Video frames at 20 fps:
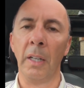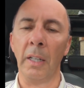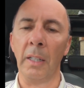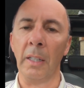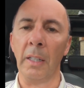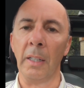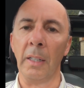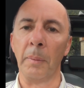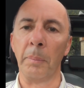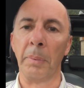
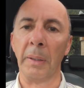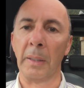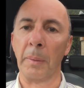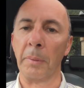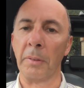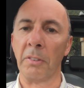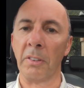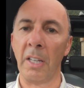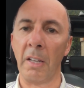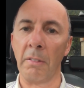pick
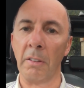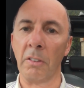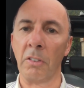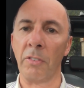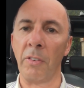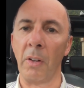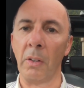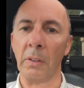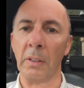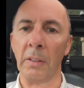up a
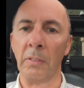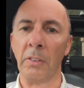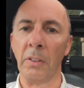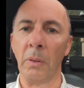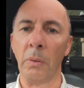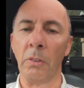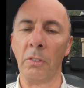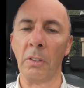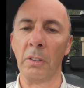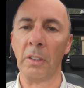serious fault if
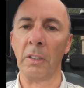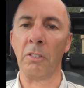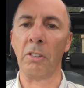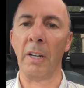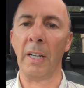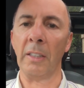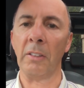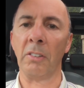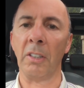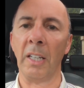you suddenly
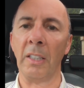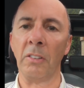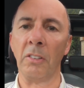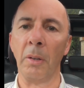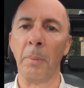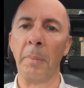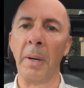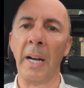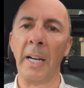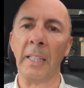try and
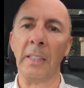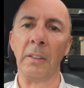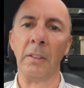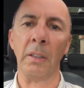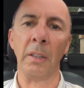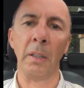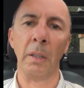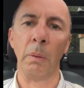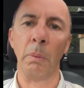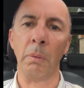change your
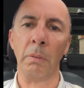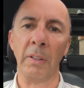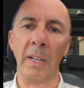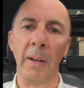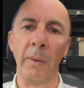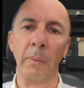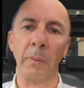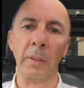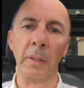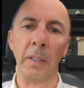mind
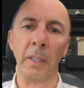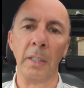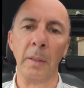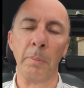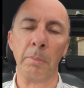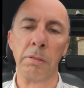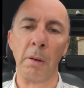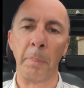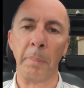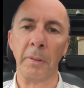without
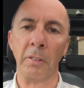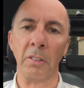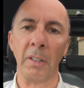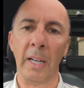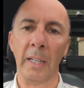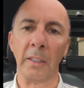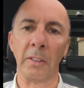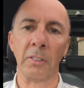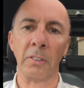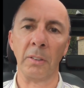the proper
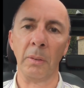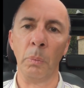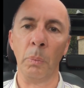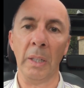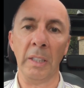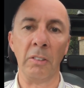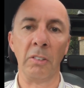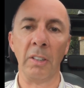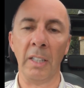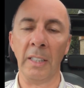checks,
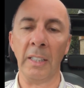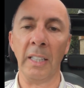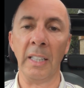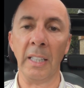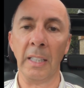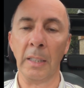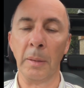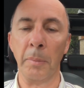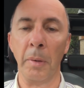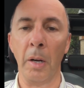which in the
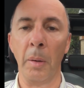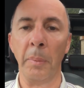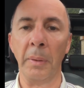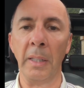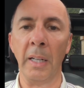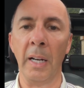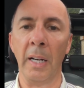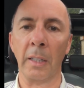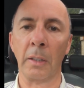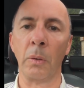heat of the
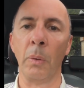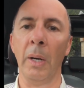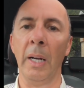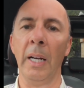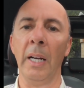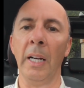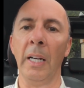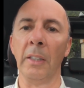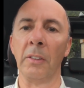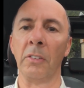moment are
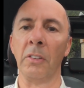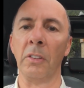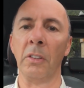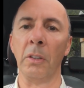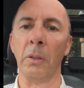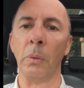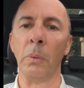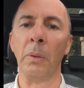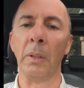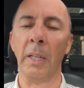quite hard to
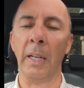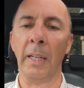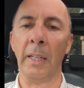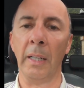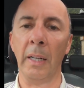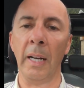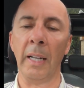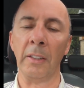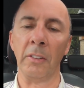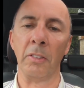do
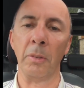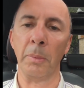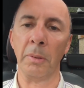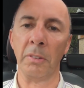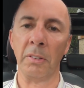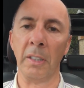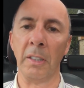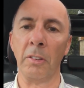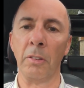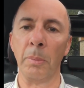and to be
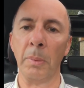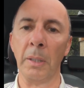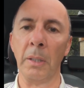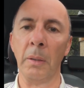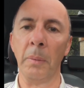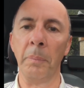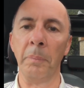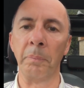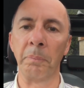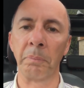seen to be
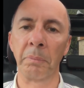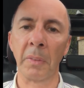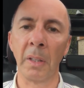done.